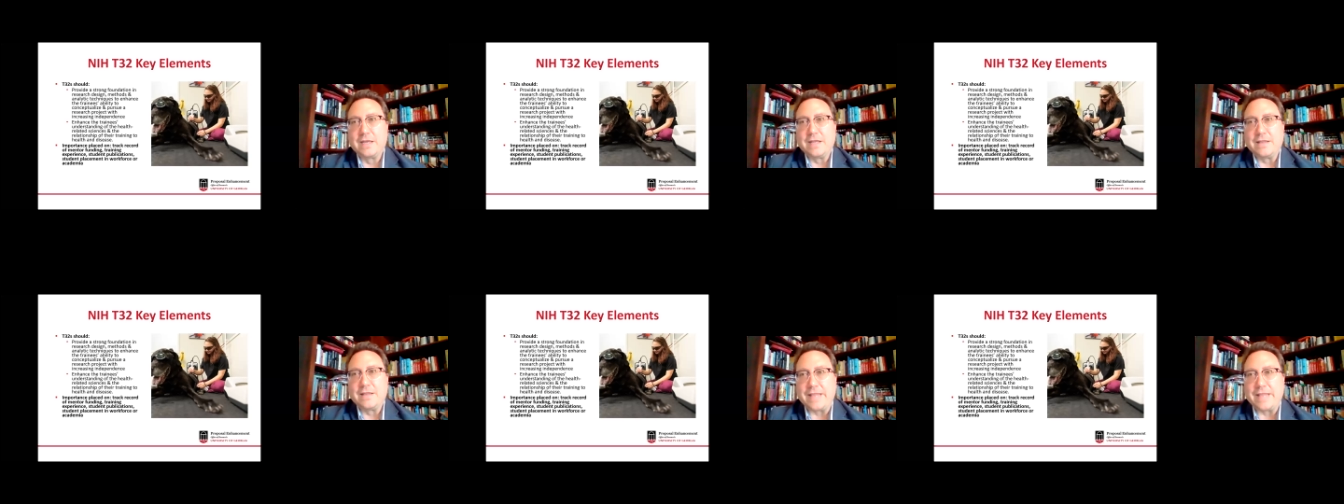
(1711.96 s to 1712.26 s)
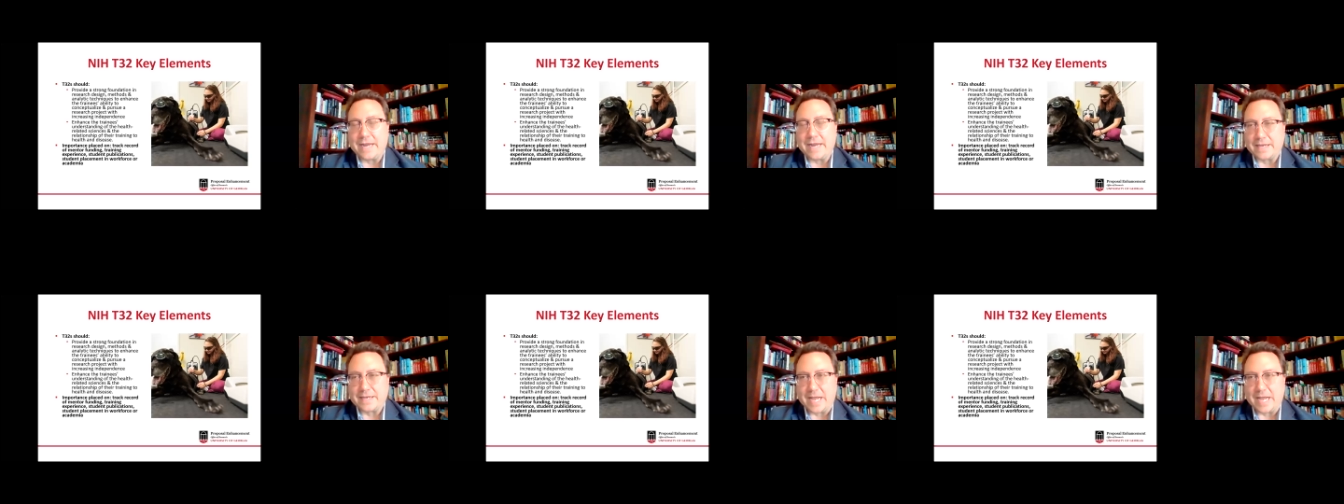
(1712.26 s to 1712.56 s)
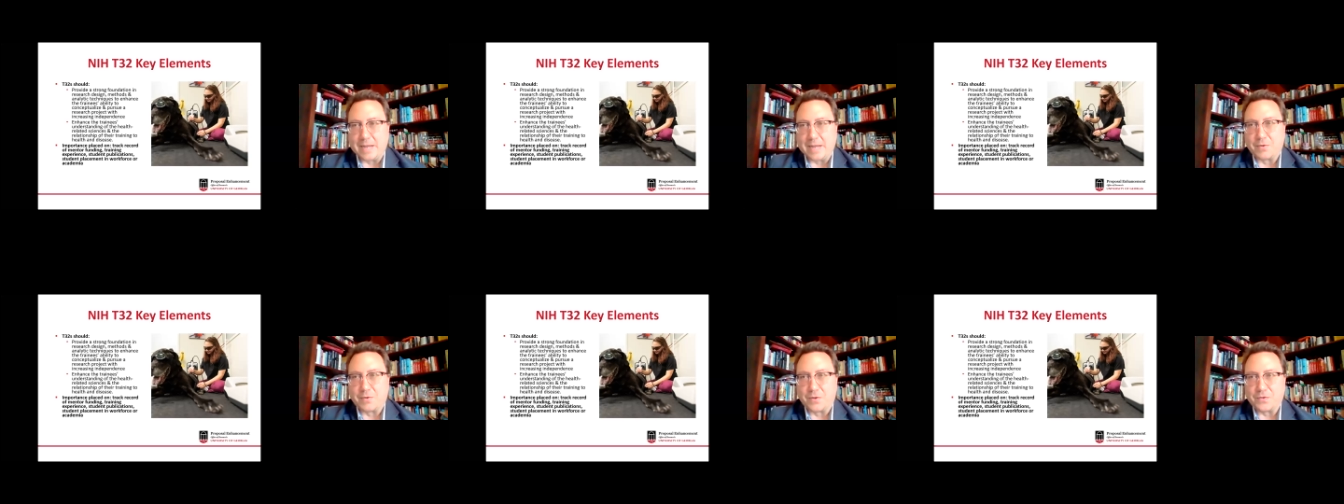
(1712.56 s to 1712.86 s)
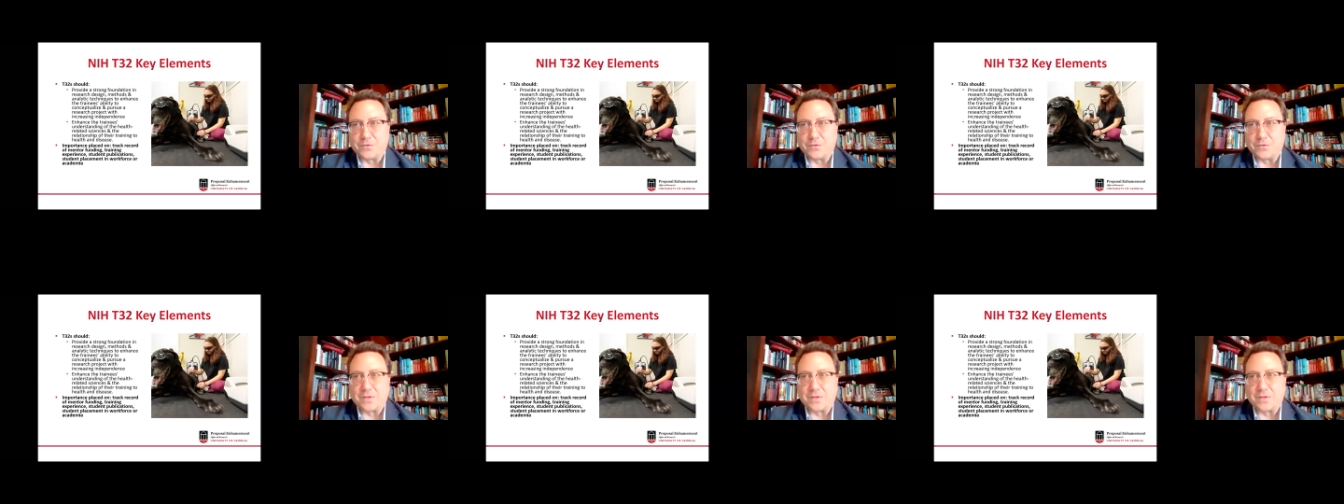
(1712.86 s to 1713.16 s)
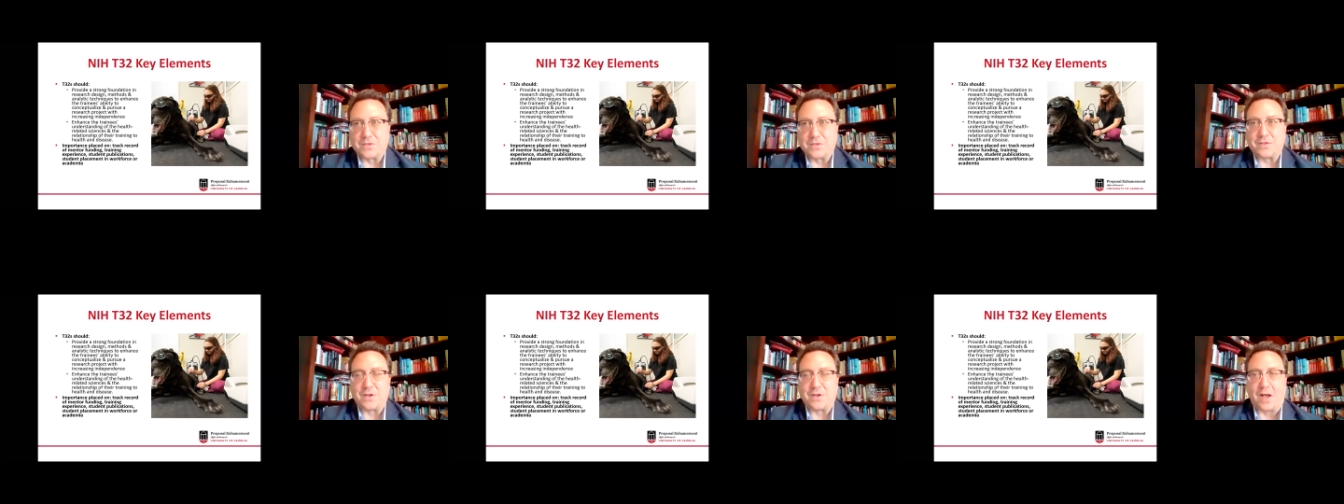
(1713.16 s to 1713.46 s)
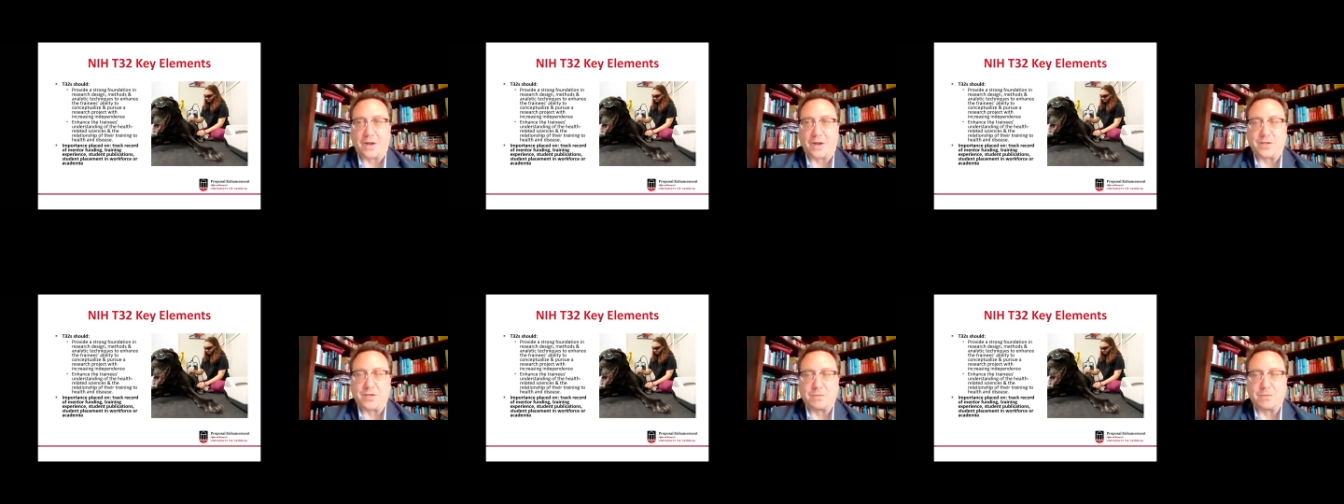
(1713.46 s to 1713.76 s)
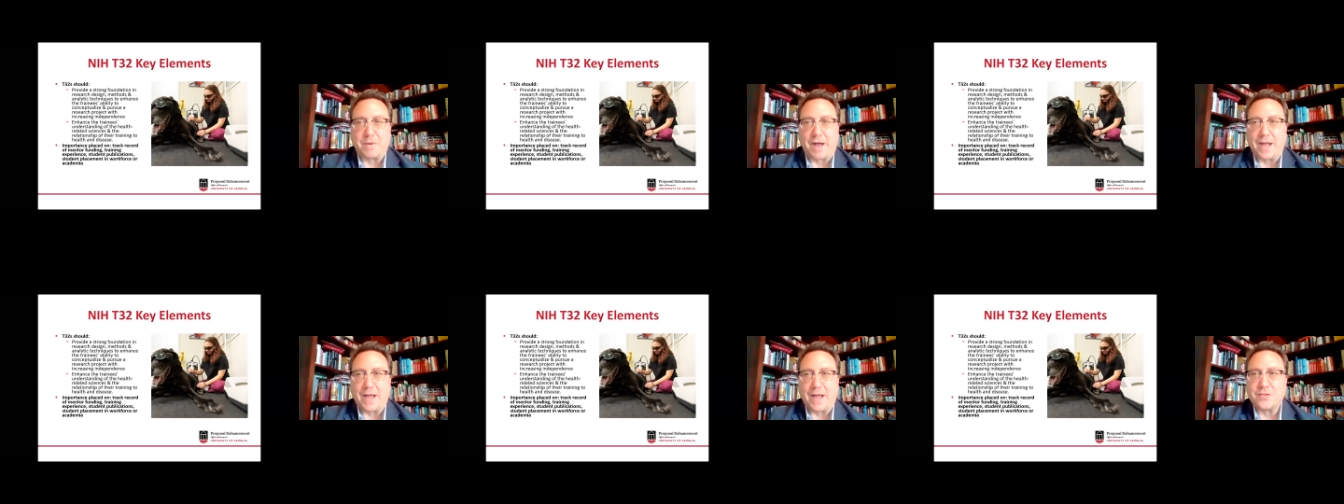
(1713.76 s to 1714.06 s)
data tables, which
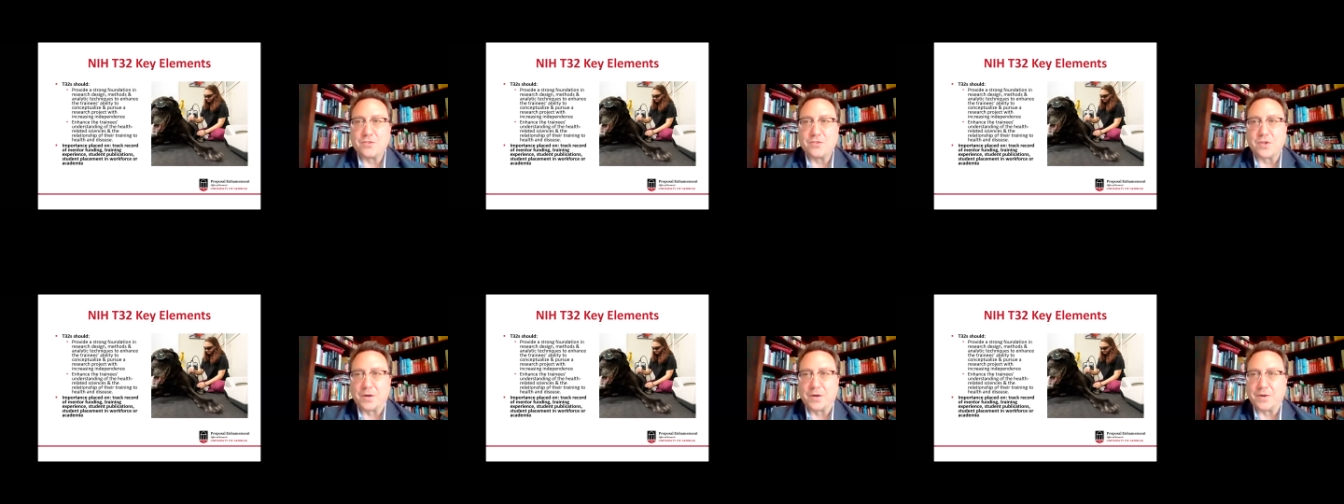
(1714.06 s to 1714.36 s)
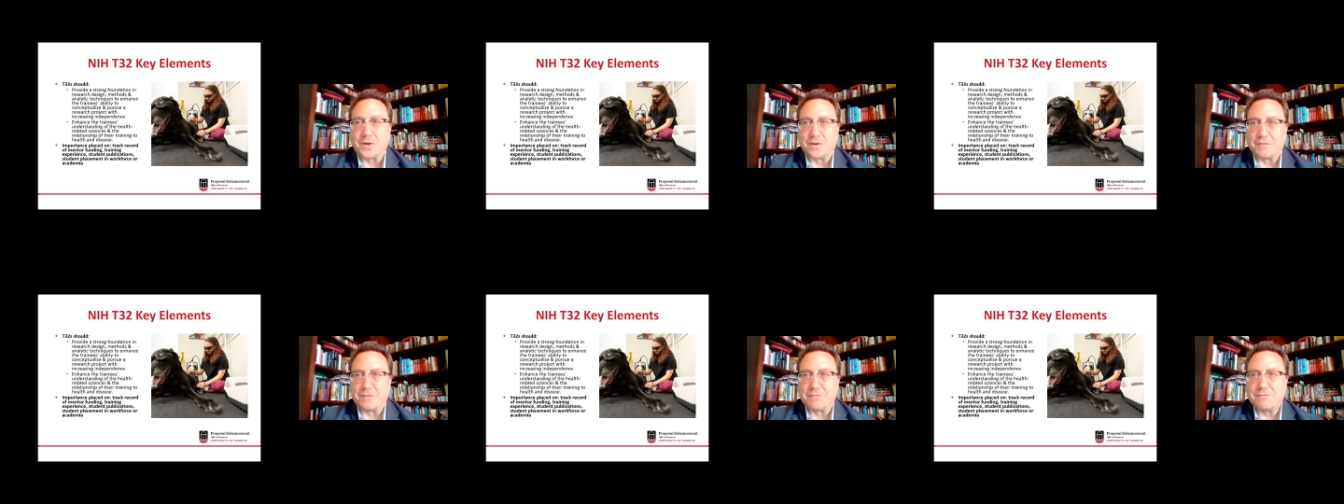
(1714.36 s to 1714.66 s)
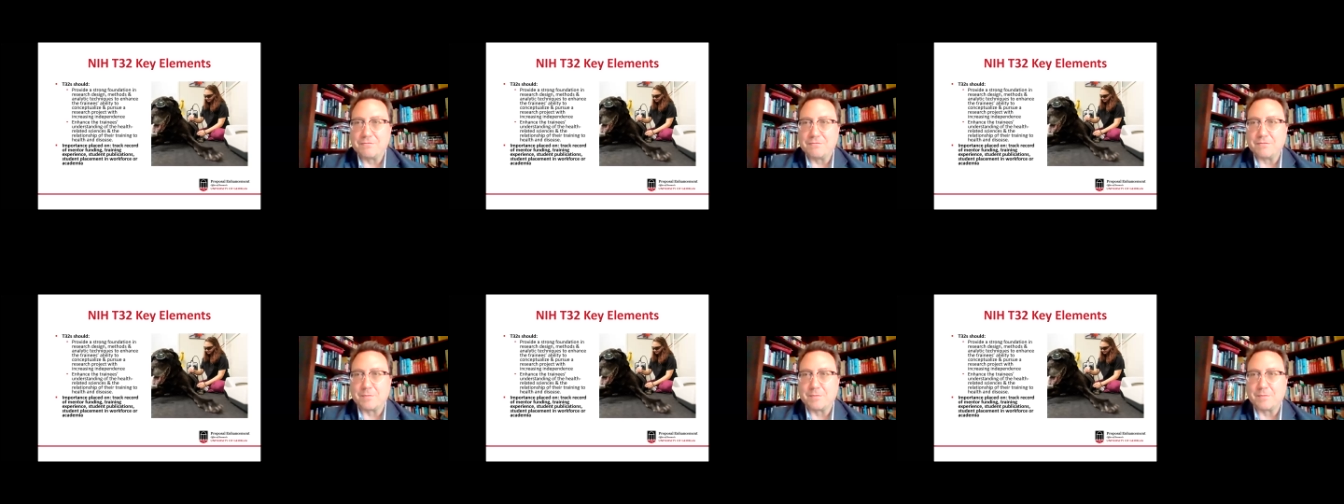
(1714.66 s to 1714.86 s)
occupy a chunk of